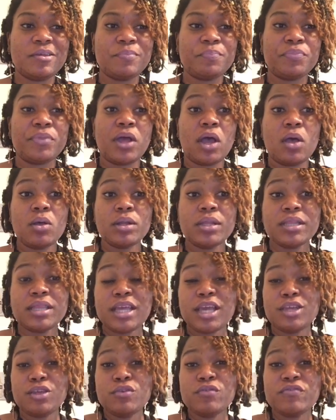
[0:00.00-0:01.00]
The only
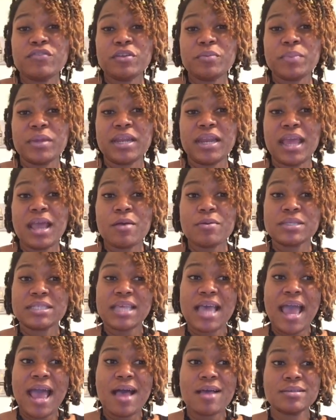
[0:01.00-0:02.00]
thing you flipping now is
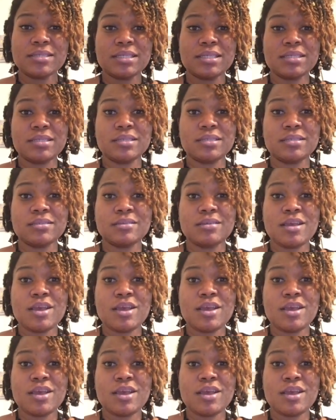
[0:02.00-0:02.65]
houses.